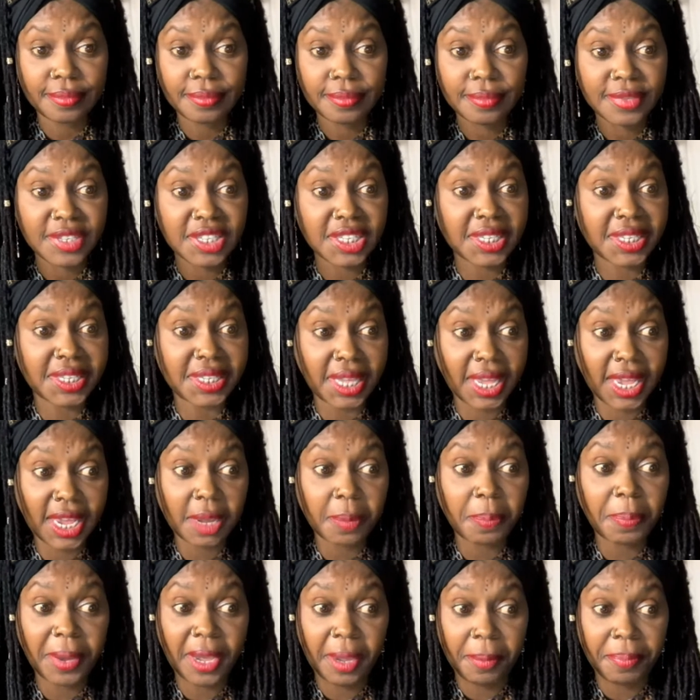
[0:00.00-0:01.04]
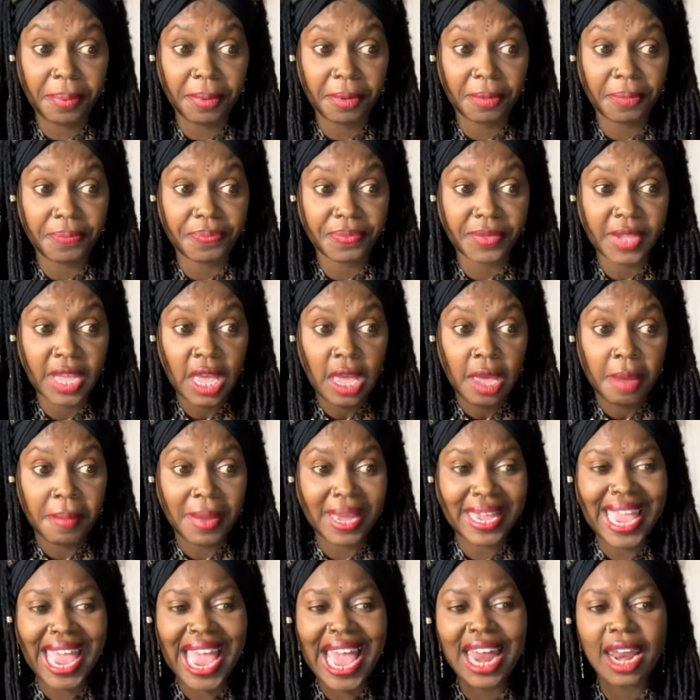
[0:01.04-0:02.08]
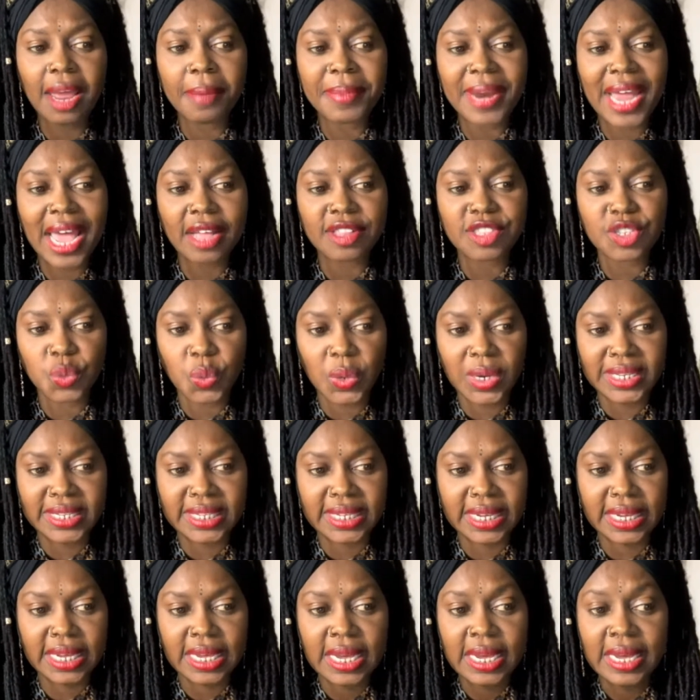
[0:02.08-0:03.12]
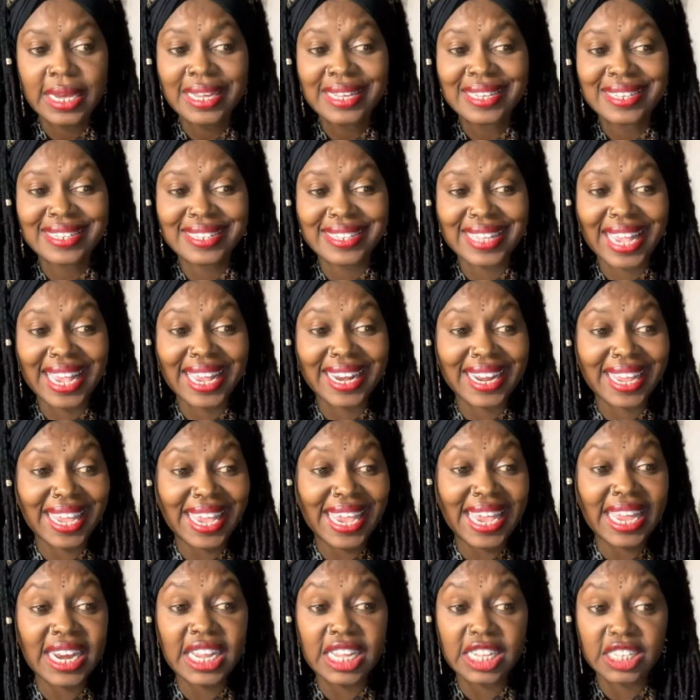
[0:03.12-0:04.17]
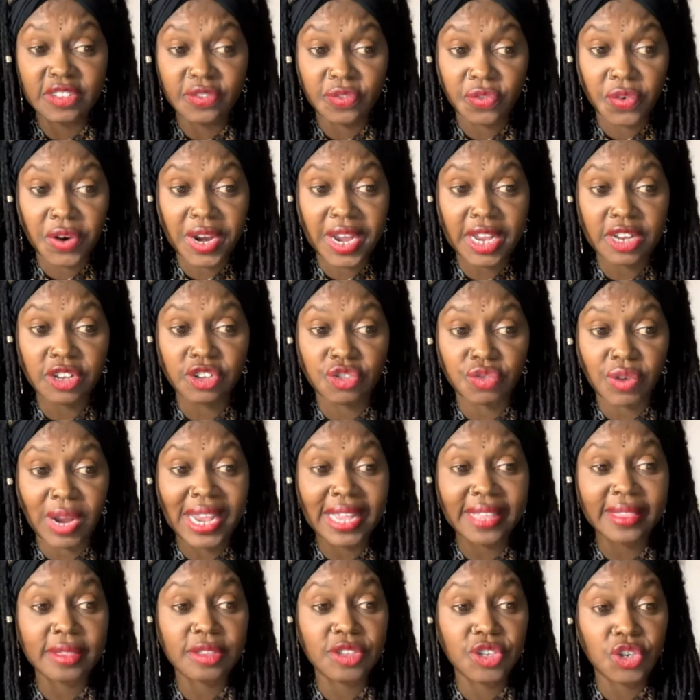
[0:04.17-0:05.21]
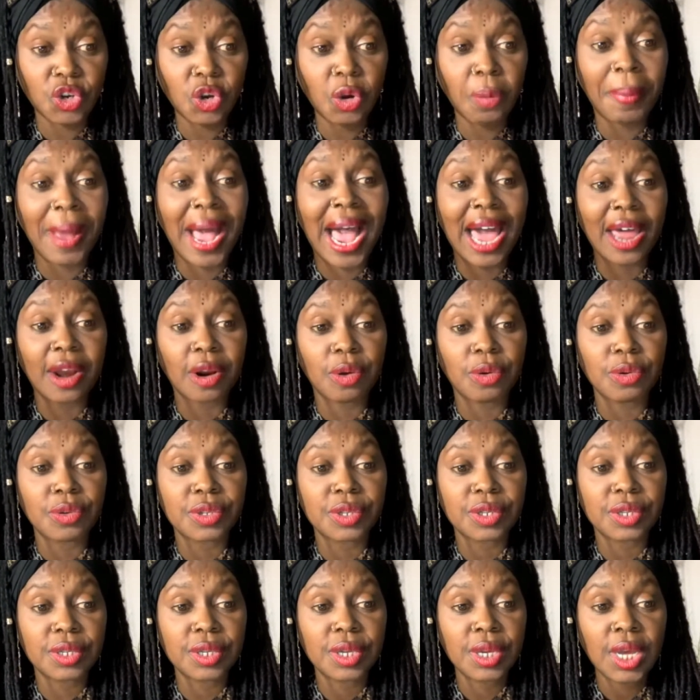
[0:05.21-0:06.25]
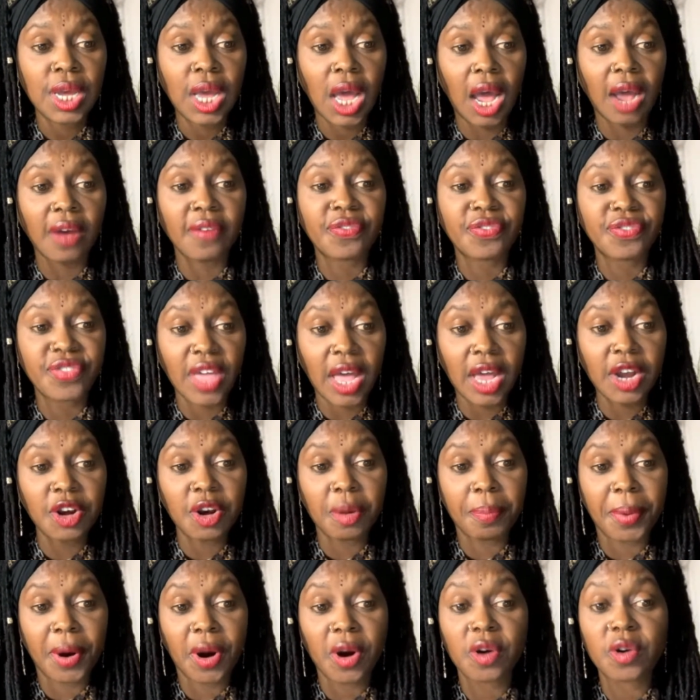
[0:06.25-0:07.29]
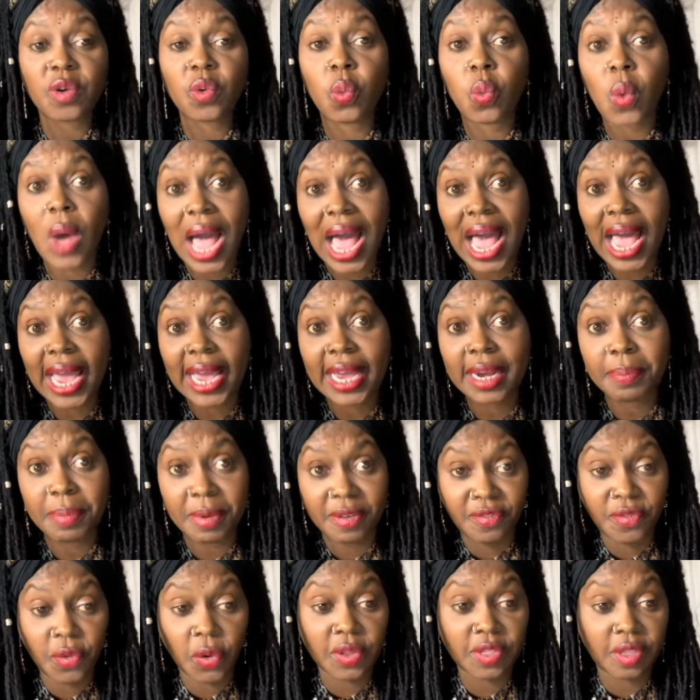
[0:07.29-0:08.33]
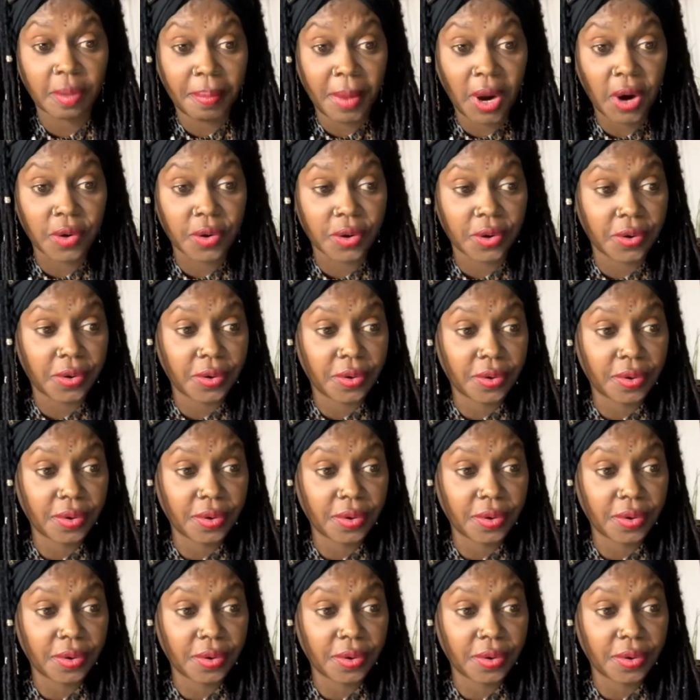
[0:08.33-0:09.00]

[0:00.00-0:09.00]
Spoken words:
Sick people. McCallum, now 20, said he and his friend drank 2 bottles of Thunderbird wine before the murder.